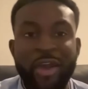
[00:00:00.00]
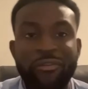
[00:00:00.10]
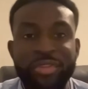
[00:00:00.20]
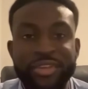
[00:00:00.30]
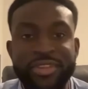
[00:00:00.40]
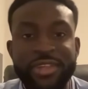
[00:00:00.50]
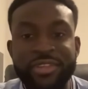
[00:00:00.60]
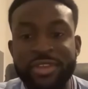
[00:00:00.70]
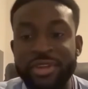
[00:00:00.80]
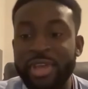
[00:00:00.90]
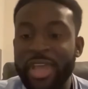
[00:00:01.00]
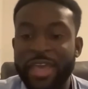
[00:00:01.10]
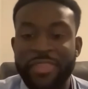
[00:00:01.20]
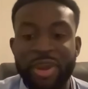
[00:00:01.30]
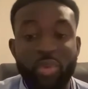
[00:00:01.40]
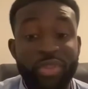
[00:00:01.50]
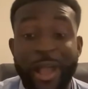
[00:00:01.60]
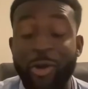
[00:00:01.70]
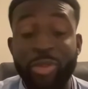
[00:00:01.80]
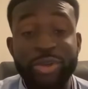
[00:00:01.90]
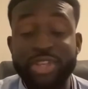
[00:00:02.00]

out for the season. They're without their